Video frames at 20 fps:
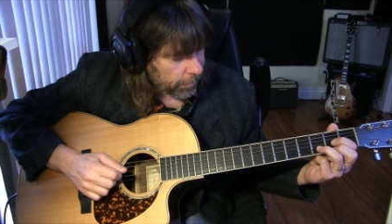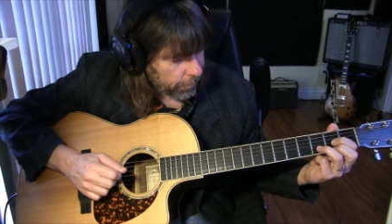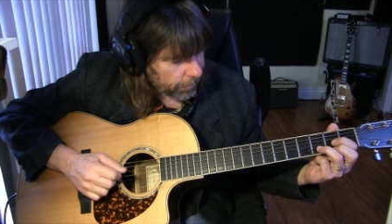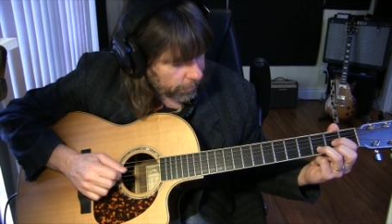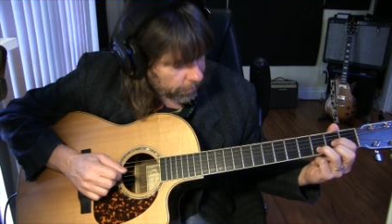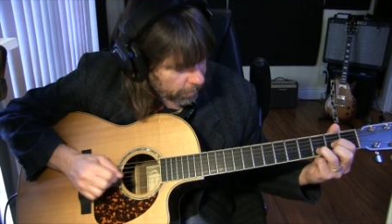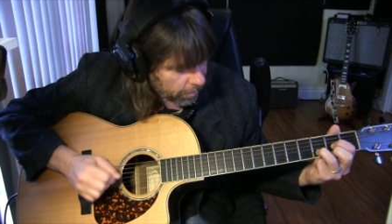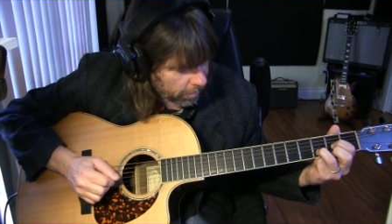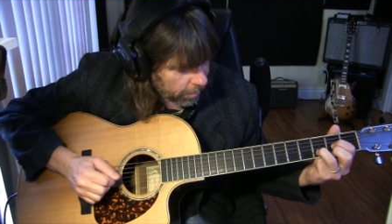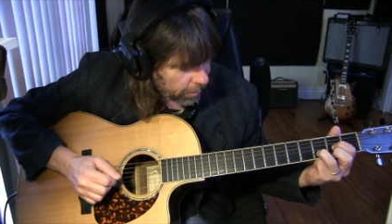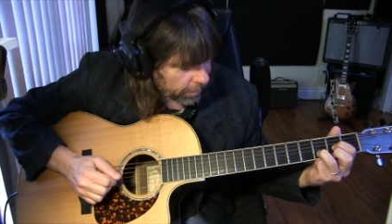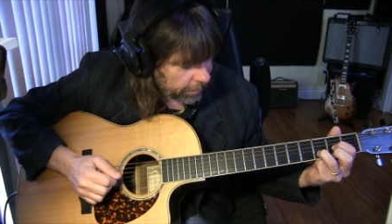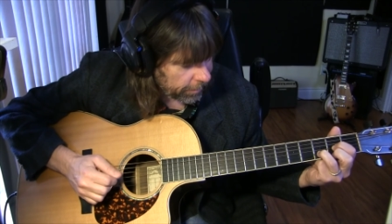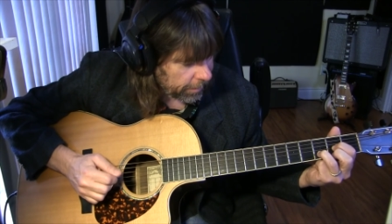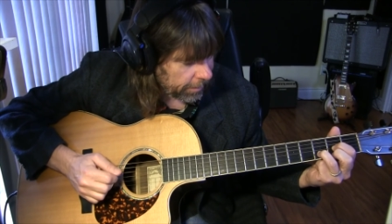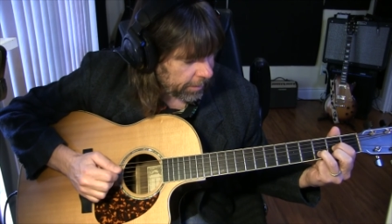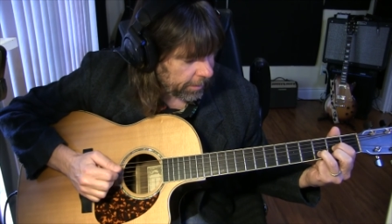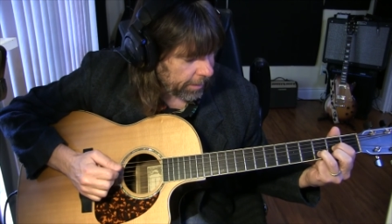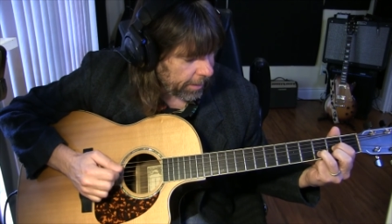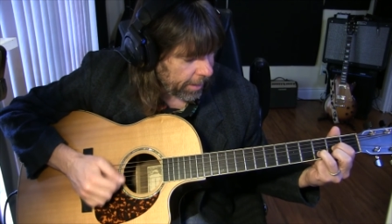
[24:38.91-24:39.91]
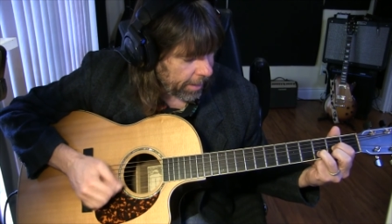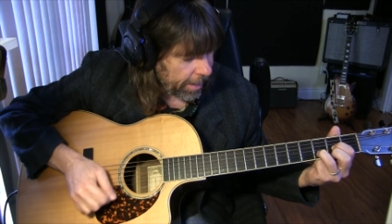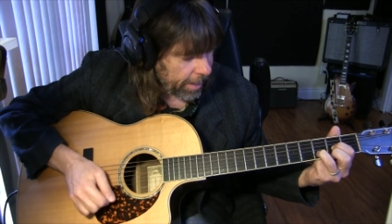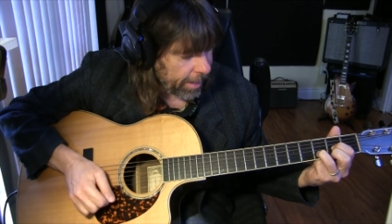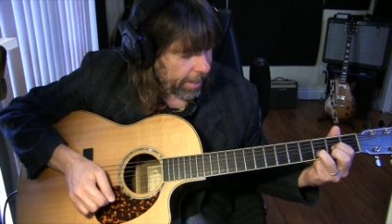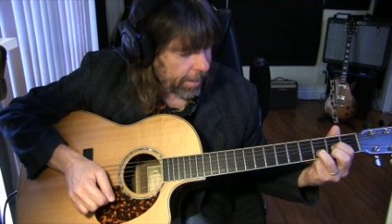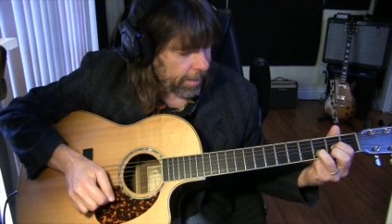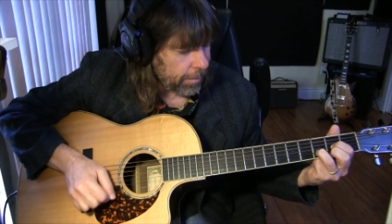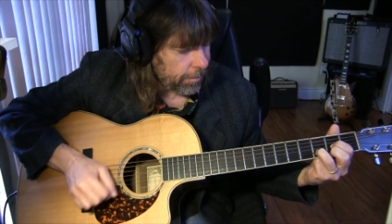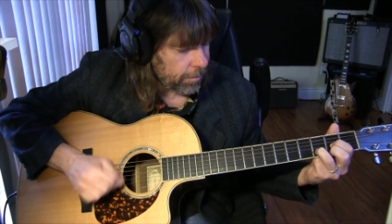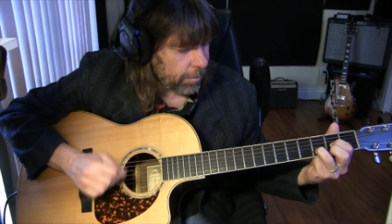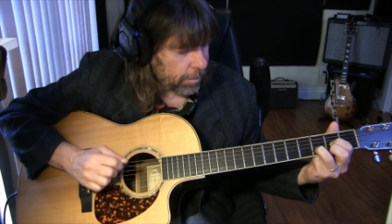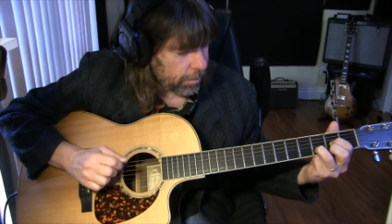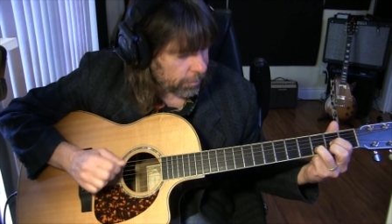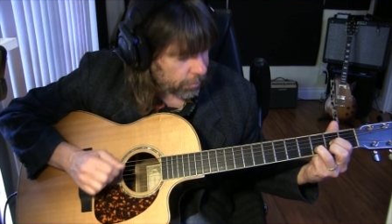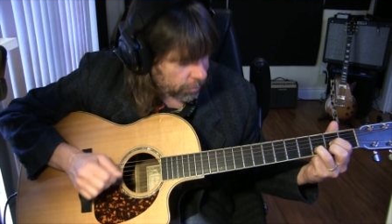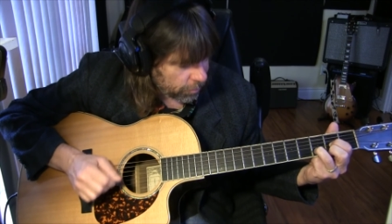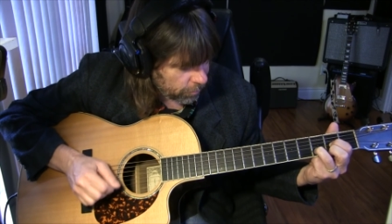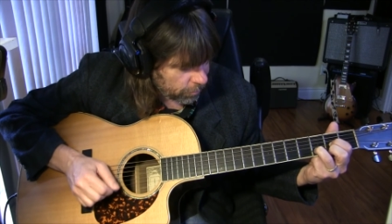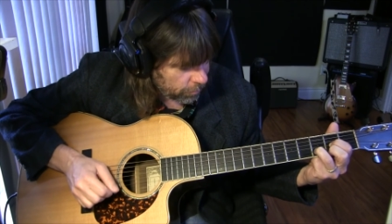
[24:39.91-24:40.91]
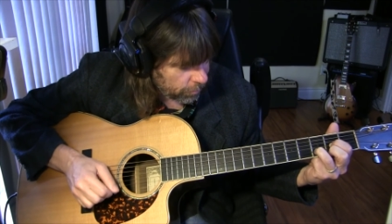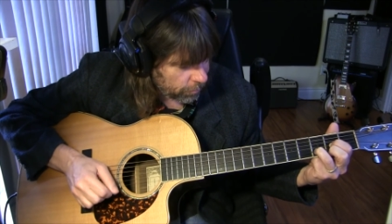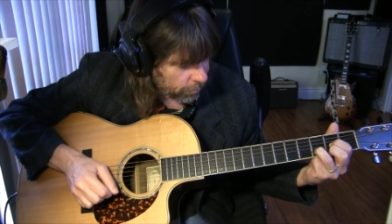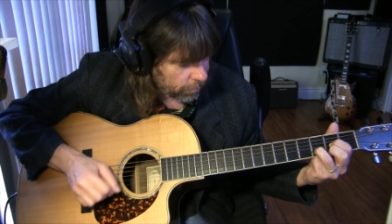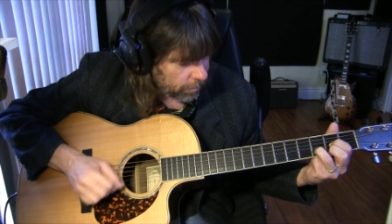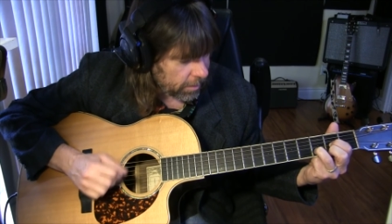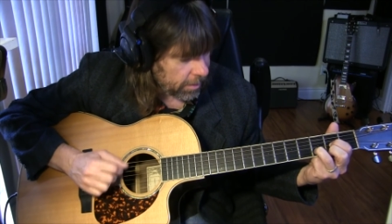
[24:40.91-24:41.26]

a 1, E and a 2,